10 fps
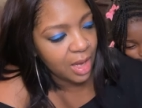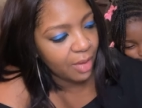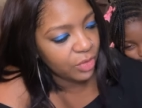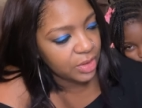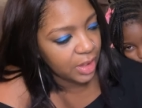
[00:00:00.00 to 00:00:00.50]

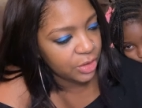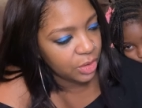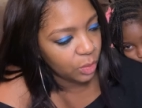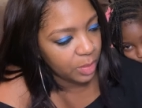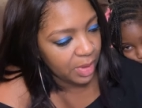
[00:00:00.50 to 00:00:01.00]

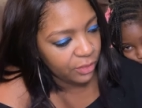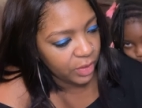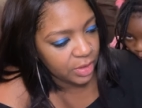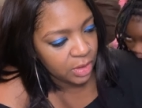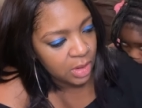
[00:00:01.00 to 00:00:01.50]
conversation with my
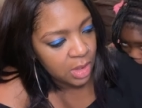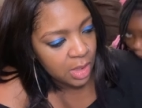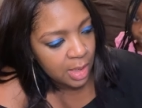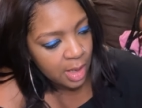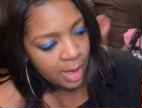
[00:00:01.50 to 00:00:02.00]
friend
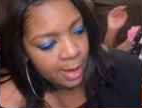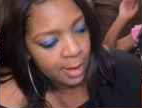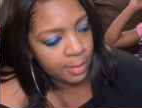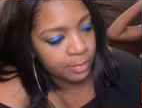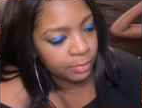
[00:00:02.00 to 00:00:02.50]

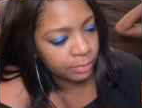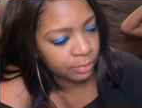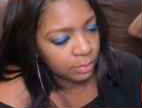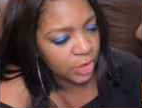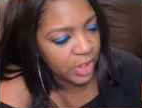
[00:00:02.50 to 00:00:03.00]
um,
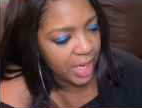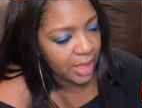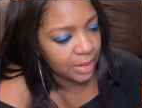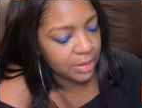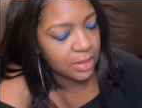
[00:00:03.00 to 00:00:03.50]

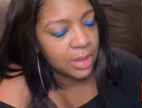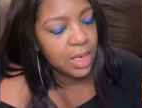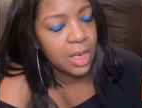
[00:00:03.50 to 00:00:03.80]
Chance.